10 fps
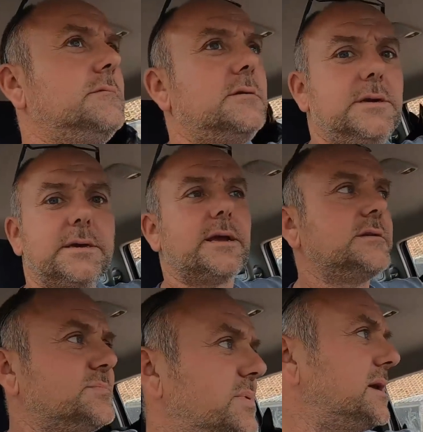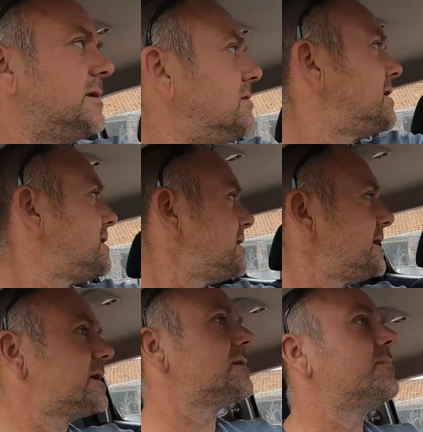Right, get his baler ready and
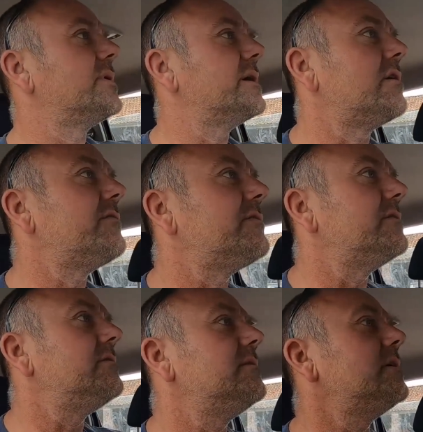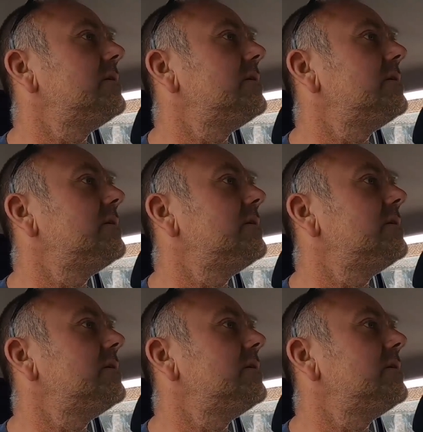he can be off, and